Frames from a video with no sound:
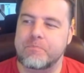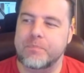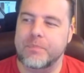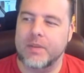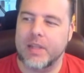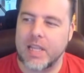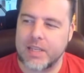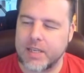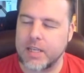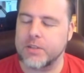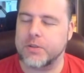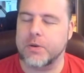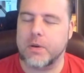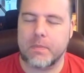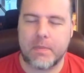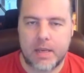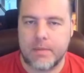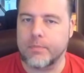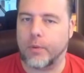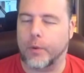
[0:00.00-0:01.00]
Let's get to the
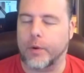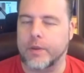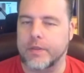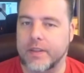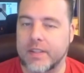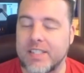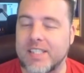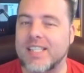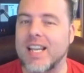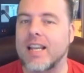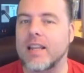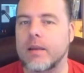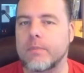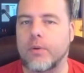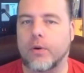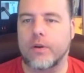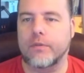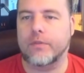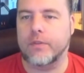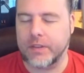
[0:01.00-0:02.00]
main point. The selling
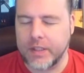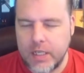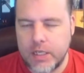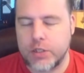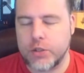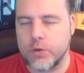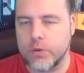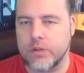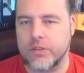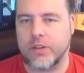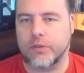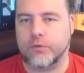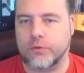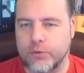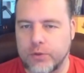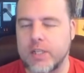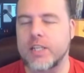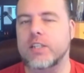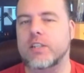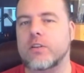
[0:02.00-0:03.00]
point for these units, the
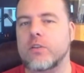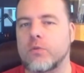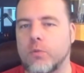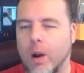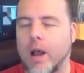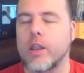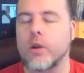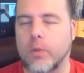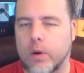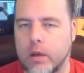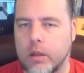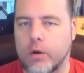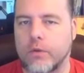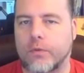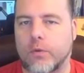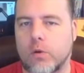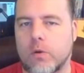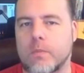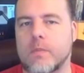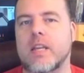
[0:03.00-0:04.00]
reason why you want to go
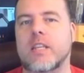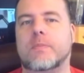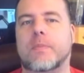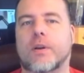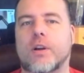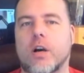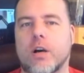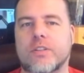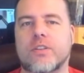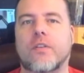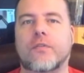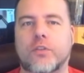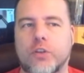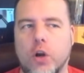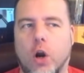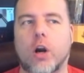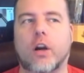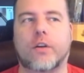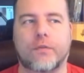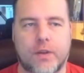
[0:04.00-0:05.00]
for them is because of
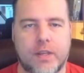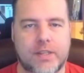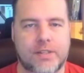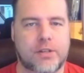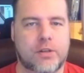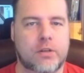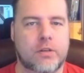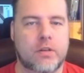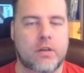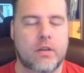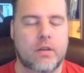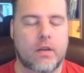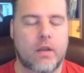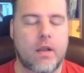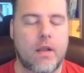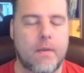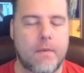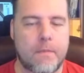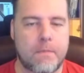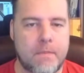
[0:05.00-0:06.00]
Dark Vision
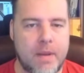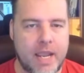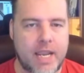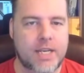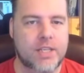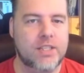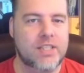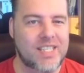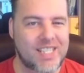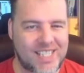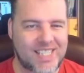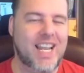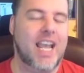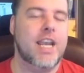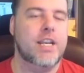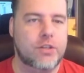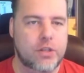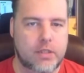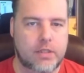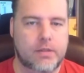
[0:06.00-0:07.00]
made
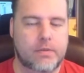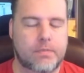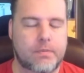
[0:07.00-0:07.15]
stages.